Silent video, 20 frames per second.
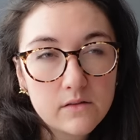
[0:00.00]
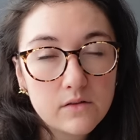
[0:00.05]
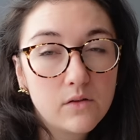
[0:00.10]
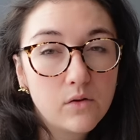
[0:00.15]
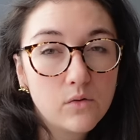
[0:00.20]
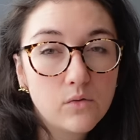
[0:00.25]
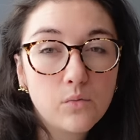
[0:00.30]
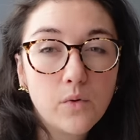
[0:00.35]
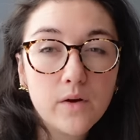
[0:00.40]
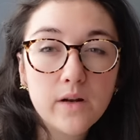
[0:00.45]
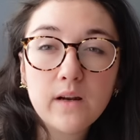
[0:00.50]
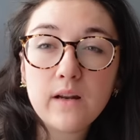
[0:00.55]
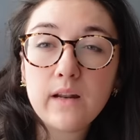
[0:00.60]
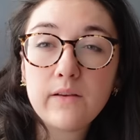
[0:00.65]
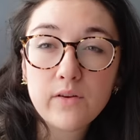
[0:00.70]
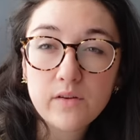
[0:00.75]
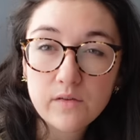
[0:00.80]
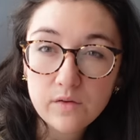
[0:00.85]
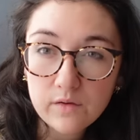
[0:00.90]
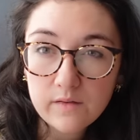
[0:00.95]

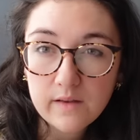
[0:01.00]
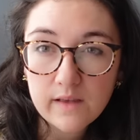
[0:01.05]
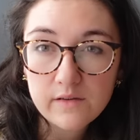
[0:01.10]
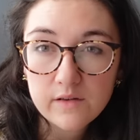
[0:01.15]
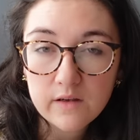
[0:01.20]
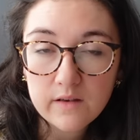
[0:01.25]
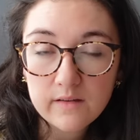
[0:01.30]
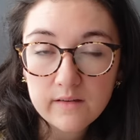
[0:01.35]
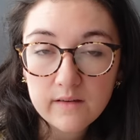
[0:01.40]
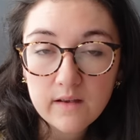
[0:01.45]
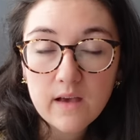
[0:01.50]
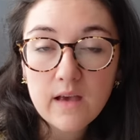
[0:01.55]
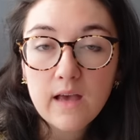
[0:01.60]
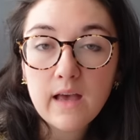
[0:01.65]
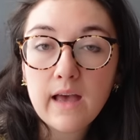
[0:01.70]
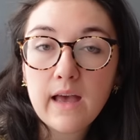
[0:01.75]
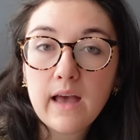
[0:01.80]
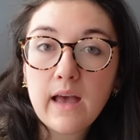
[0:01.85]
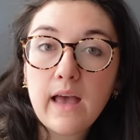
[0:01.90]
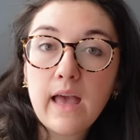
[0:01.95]

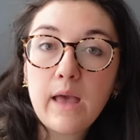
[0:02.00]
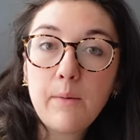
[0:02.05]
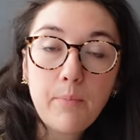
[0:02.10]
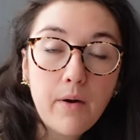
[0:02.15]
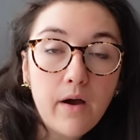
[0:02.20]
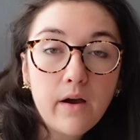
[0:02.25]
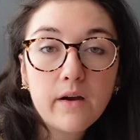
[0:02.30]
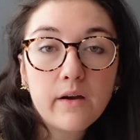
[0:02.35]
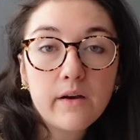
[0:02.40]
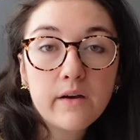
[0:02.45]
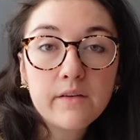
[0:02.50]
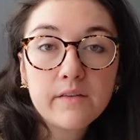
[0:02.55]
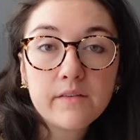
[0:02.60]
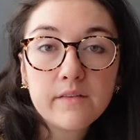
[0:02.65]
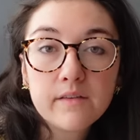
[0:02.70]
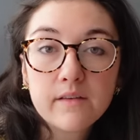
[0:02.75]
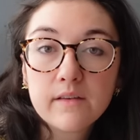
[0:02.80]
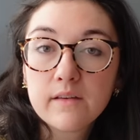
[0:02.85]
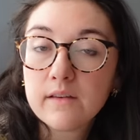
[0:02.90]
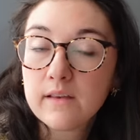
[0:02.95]
it
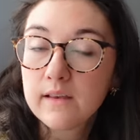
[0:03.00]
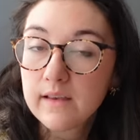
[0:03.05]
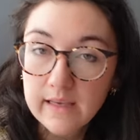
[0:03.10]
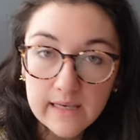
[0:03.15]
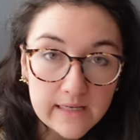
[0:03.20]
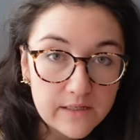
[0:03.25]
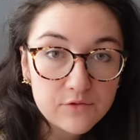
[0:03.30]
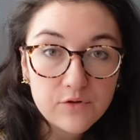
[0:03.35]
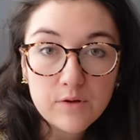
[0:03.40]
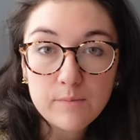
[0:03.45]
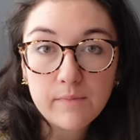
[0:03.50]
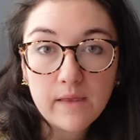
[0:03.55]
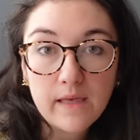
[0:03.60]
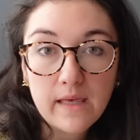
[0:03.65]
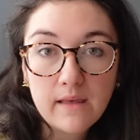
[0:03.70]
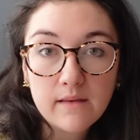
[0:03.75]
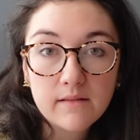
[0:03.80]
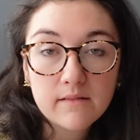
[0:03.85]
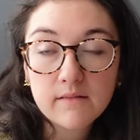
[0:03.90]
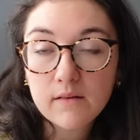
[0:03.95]
puckers
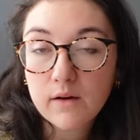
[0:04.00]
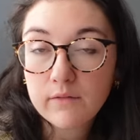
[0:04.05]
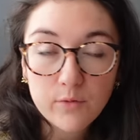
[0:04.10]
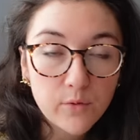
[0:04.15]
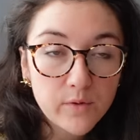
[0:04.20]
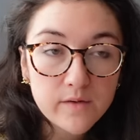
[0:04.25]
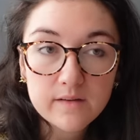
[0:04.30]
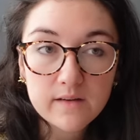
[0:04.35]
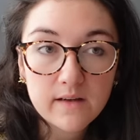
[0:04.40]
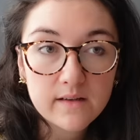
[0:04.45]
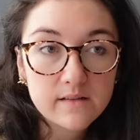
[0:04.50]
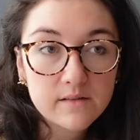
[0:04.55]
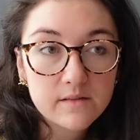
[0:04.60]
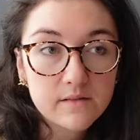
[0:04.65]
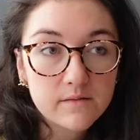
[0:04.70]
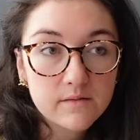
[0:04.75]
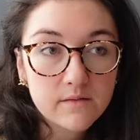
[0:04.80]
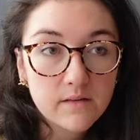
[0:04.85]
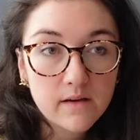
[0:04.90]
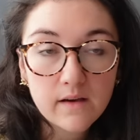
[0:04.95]
extremely. Of course it
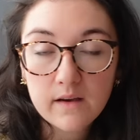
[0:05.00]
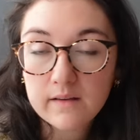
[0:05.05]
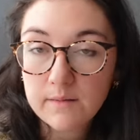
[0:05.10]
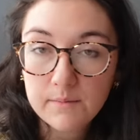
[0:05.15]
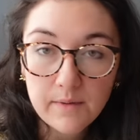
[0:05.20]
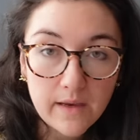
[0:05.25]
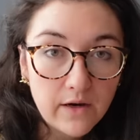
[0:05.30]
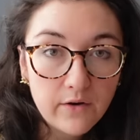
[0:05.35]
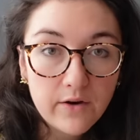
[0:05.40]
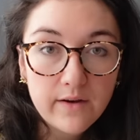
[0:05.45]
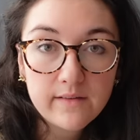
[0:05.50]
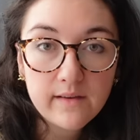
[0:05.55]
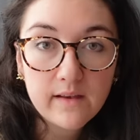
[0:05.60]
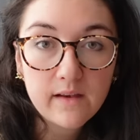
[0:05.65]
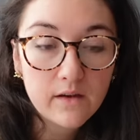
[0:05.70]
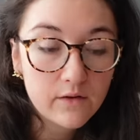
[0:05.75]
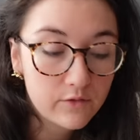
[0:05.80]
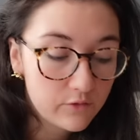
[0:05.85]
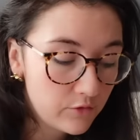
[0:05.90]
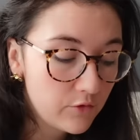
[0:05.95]
does, because I'm
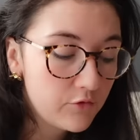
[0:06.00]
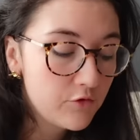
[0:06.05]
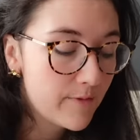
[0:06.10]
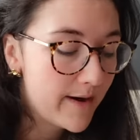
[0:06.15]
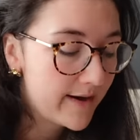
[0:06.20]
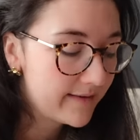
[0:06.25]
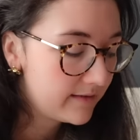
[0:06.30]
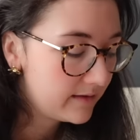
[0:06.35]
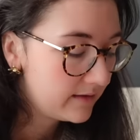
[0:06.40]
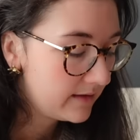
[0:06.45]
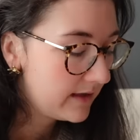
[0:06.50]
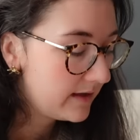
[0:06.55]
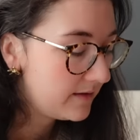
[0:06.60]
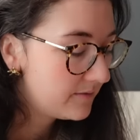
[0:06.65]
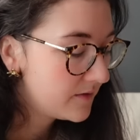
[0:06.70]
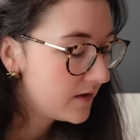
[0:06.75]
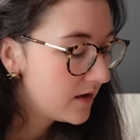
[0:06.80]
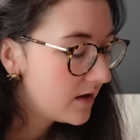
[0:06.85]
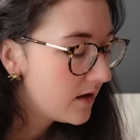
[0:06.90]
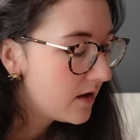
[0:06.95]
increasing too dramatically.
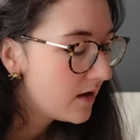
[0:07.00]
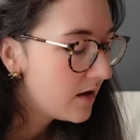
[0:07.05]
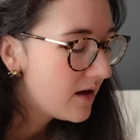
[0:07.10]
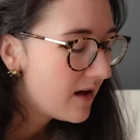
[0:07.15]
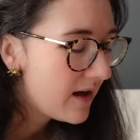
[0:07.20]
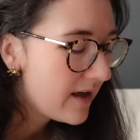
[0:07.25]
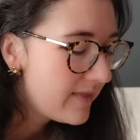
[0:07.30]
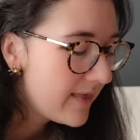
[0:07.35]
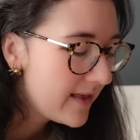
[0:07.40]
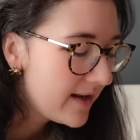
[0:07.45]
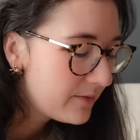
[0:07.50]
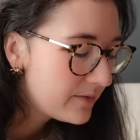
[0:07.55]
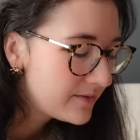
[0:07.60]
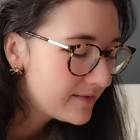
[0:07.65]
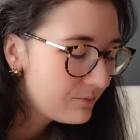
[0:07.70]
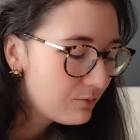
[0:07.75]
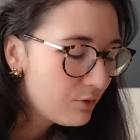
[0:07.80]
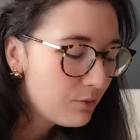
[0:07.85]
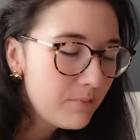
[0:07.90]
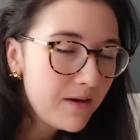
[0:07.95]
And then I was
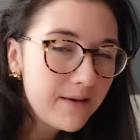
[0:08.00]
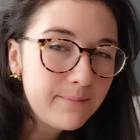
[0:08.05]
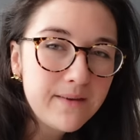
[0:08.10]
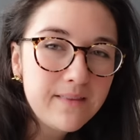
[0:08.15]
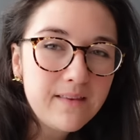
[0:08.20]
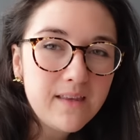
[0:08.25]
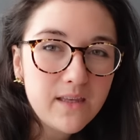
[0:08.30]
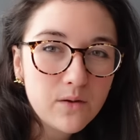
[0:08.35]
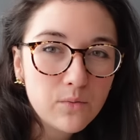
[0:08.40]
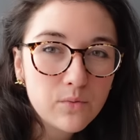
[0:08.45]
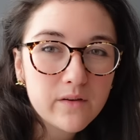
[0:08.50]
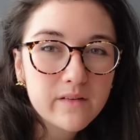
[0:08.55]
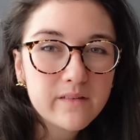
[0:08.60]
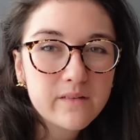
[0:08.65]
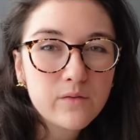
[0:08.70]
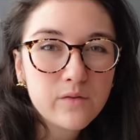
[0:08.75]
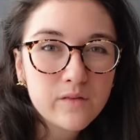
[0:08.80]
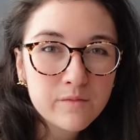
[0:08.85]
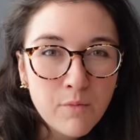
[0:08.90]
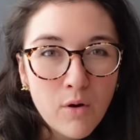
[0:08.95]
like, well, maybe the yoke is
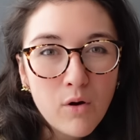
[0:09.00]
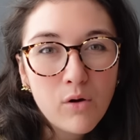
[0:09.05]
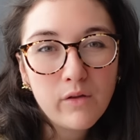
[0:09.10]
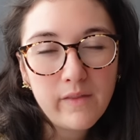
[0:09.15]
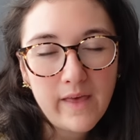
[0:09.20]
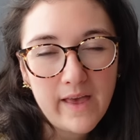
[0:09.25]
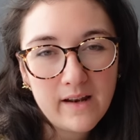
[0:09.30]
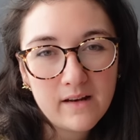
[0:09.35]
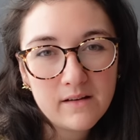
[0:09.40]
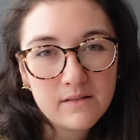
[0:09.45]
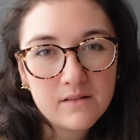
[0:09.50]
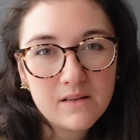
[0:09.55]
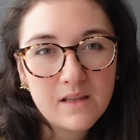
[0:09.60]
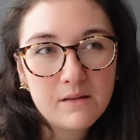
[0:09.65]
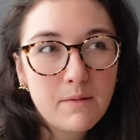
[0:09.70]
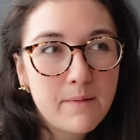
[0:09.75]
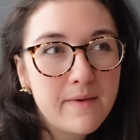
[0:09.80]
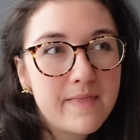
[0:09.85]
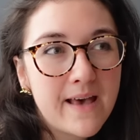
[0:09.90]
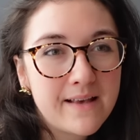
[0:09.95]
too small then. Like,
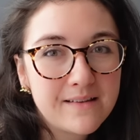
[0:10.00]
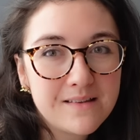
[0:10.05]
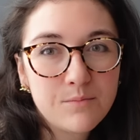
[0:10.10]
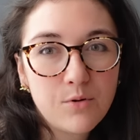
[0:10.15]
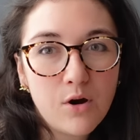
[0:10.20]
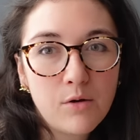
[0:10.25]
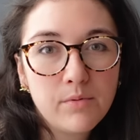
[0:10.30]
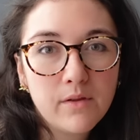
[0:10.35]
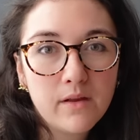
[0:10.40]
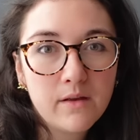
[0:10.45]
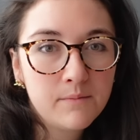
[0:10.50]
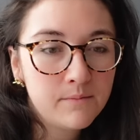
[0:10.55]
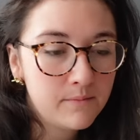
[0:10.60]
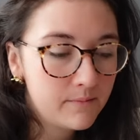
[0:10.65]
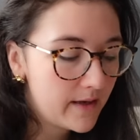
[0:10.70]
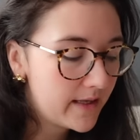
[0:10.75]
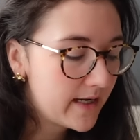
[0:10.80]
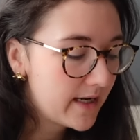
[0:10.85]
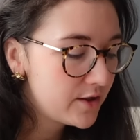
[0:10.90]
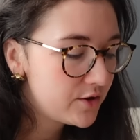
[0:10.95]
maybe that's the problem.
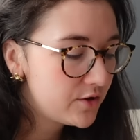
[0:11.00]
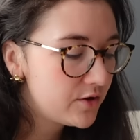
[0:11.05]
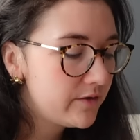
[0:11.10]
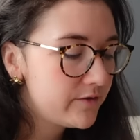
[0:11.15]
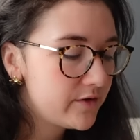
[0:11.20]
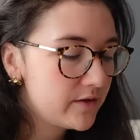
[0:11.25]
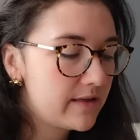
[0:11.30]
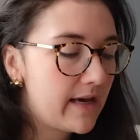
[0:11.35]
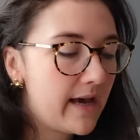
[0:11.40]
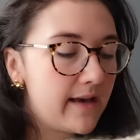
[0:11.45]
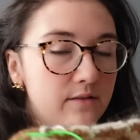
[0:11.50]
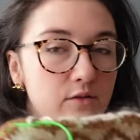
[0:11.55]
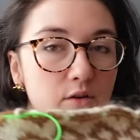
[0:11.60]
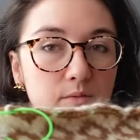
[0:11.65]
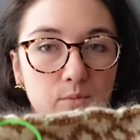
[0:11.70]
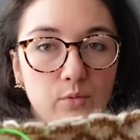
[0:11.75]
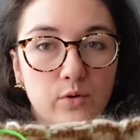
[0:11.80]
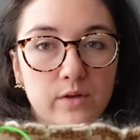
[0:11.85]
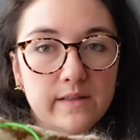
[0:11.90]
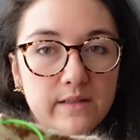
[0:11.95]
And I should have just cast on more